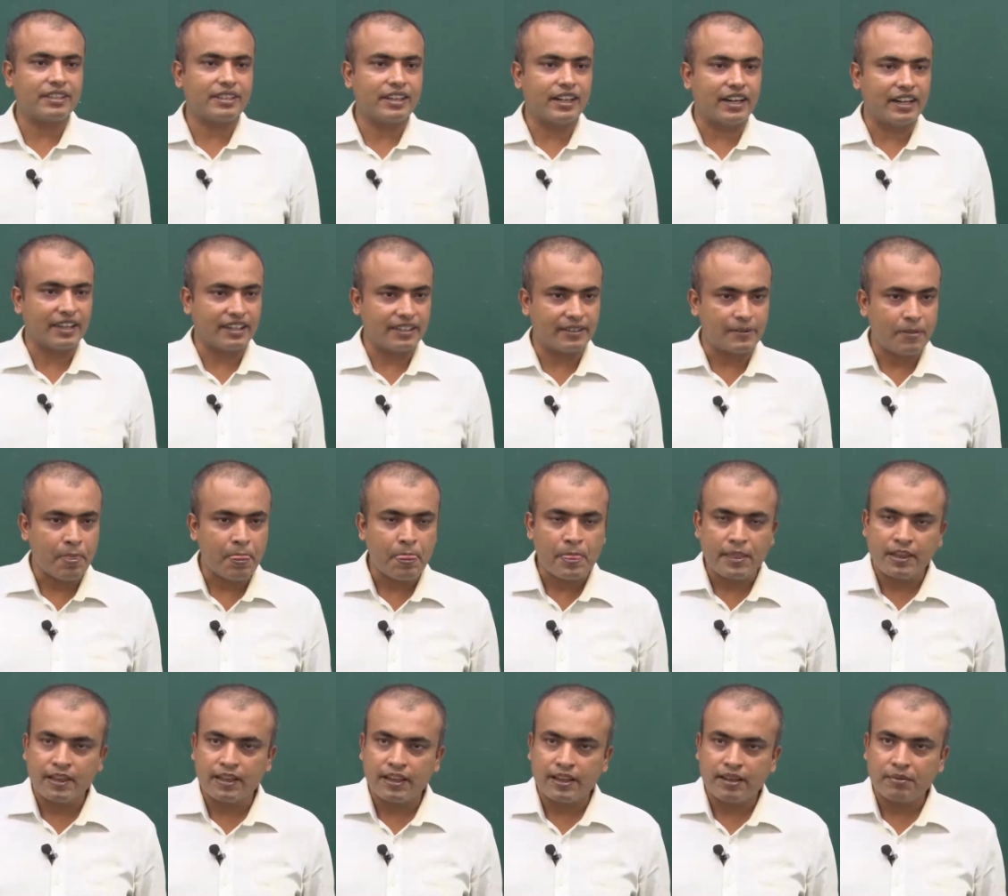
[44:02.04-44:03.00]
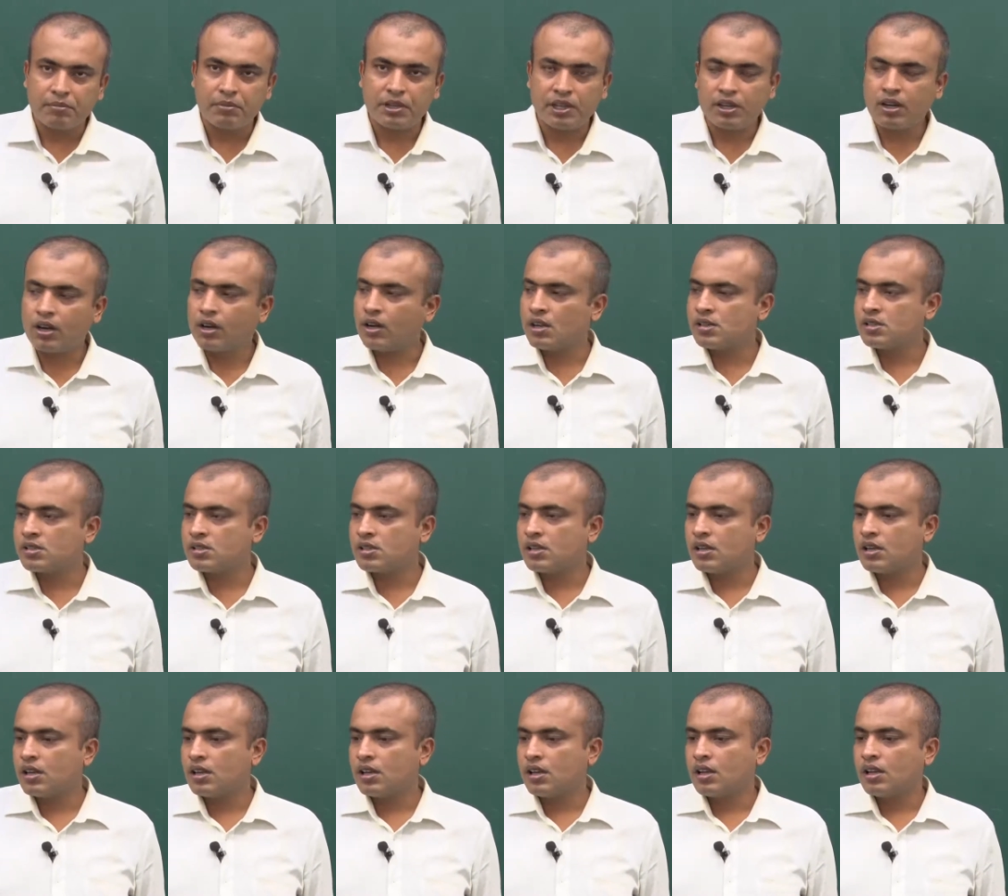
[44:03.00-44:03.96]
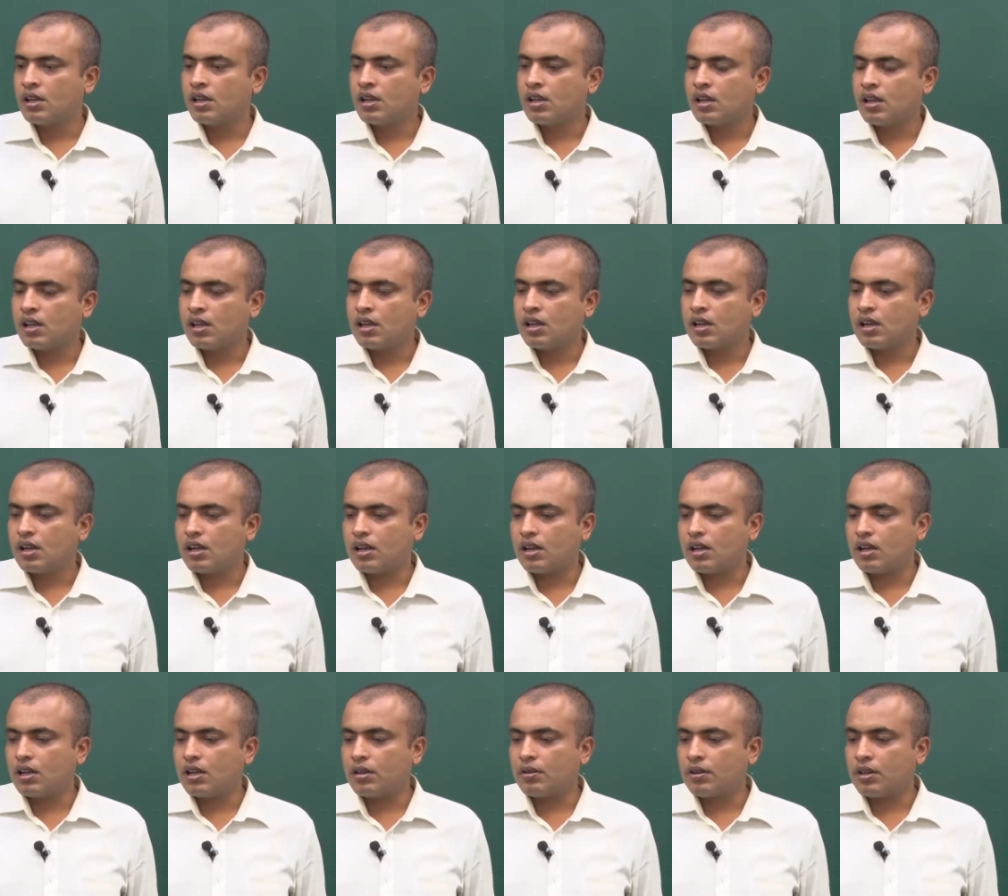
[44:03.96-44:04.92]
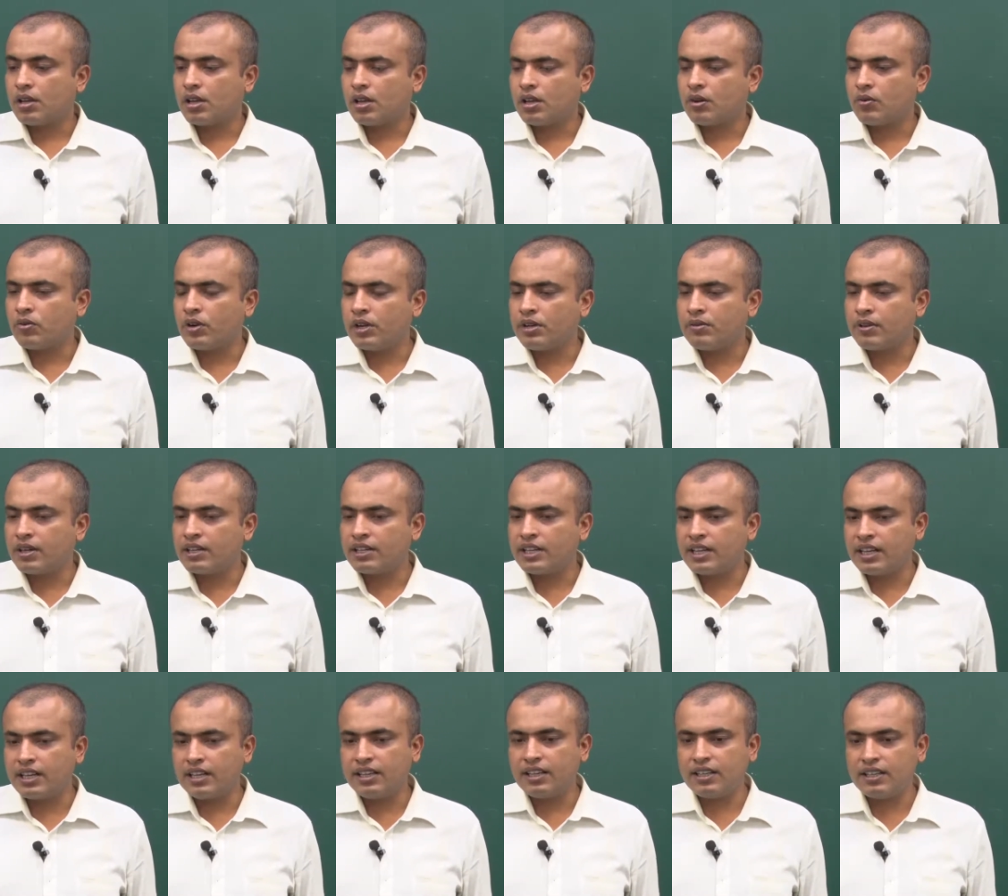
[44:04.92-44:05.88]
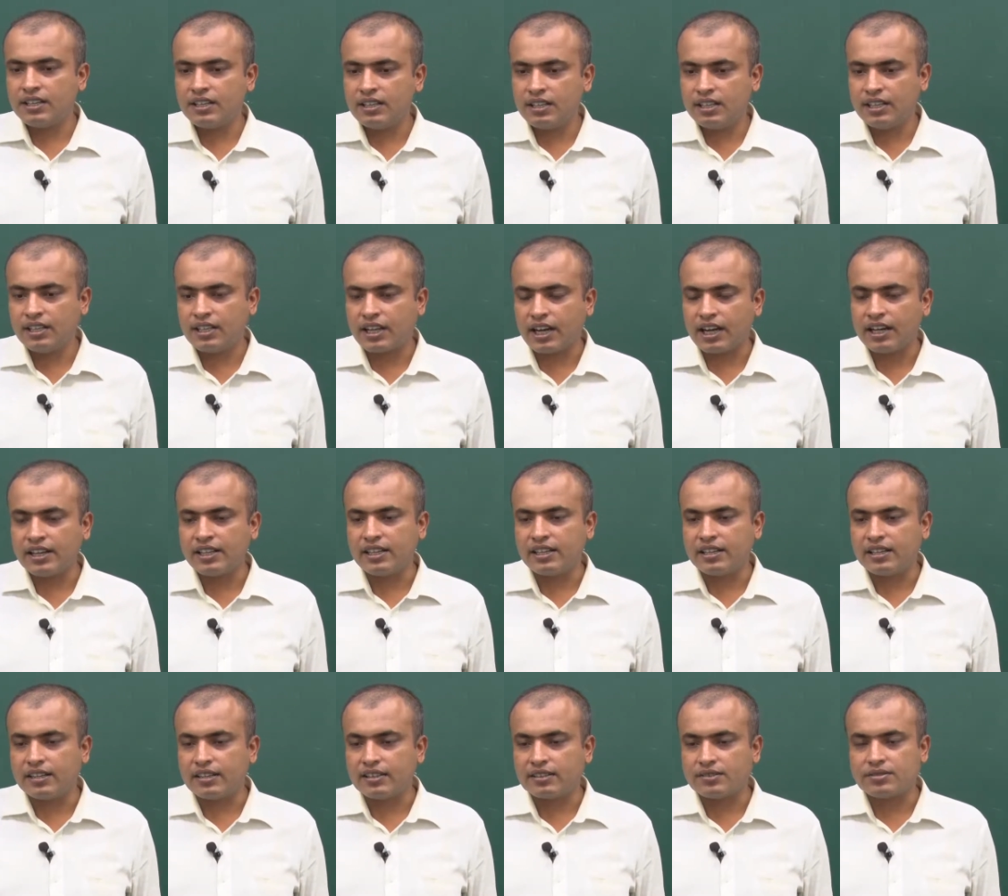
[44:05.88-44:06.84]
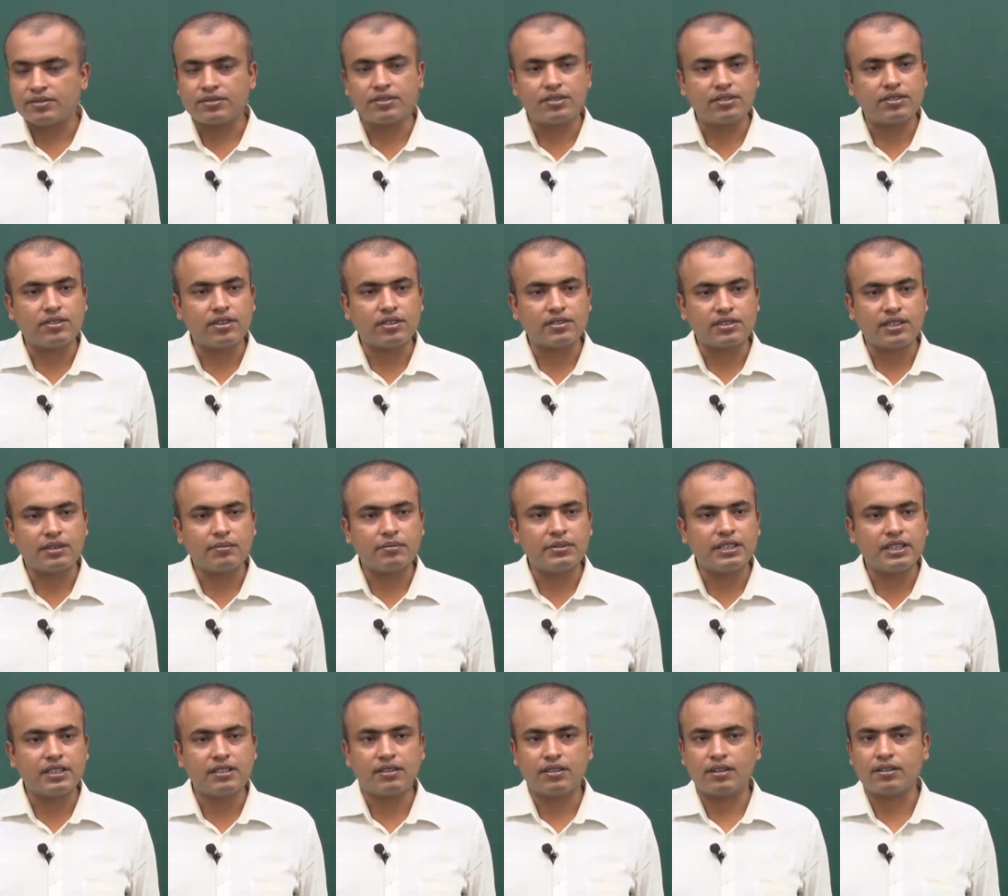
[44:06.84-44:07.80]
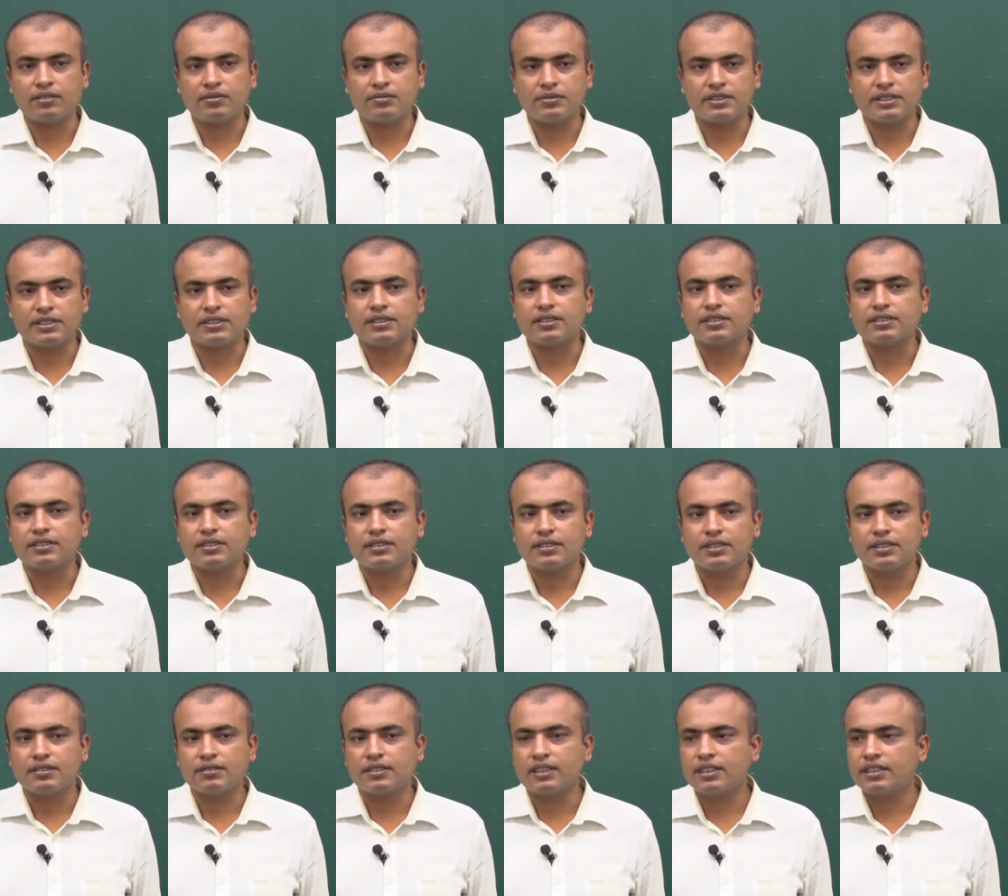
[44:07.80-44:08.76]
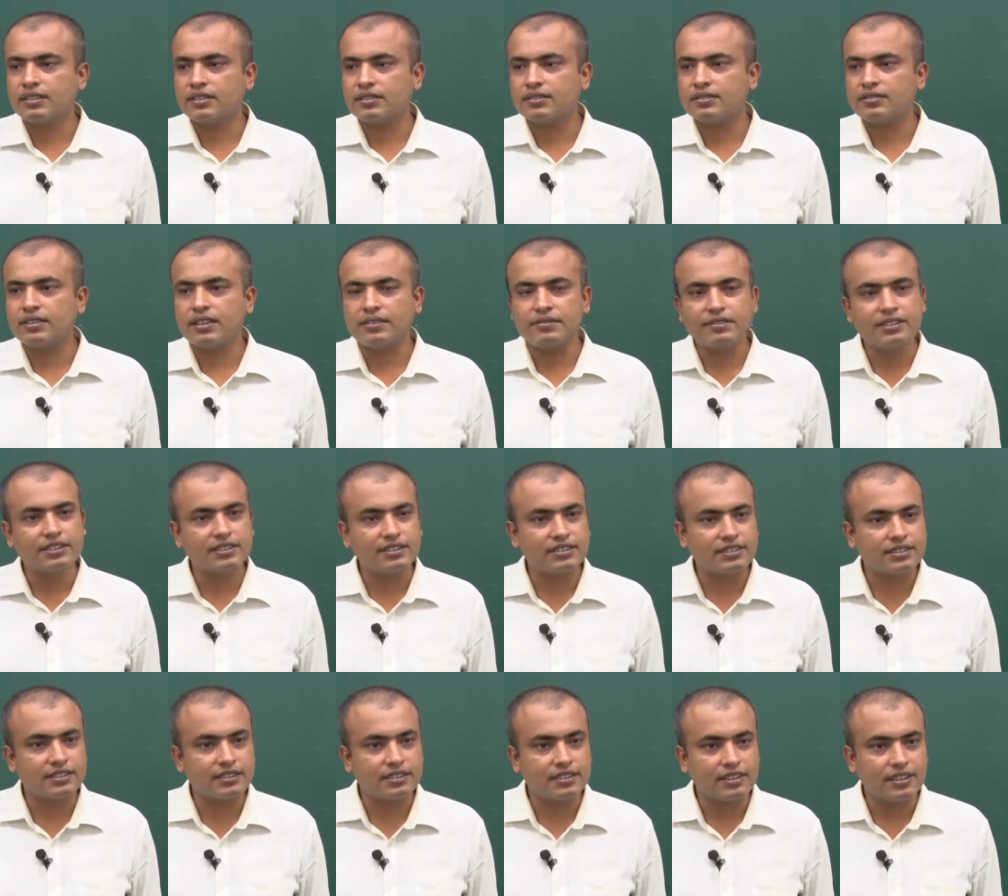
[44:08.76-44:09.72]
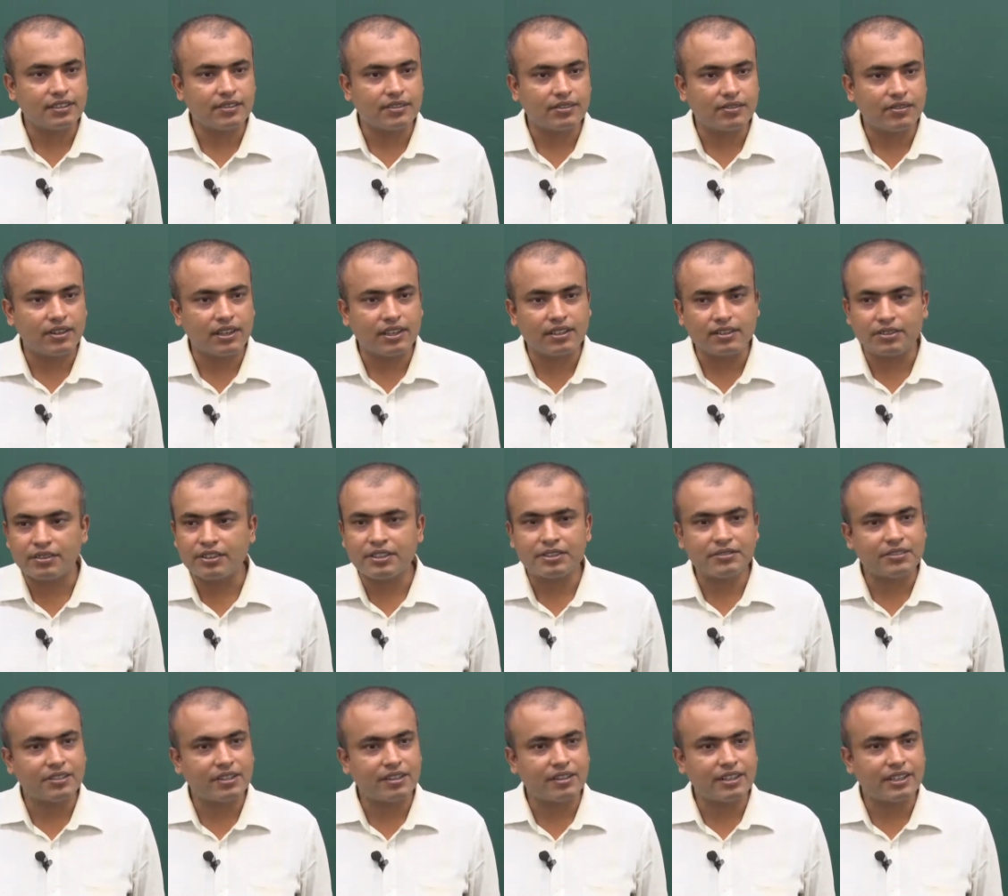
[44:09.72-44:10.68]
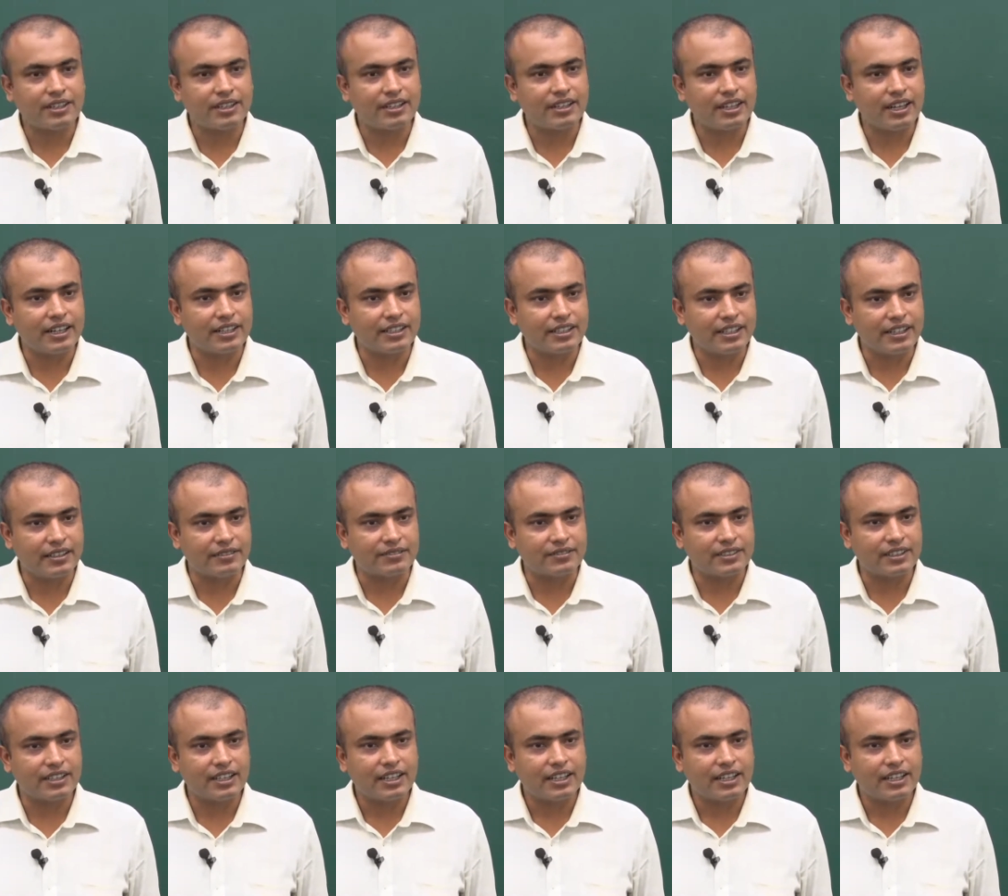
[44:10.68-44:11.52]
guy, because when you are really in hurry to submit a document, okay, you have this 124-hour deadline left,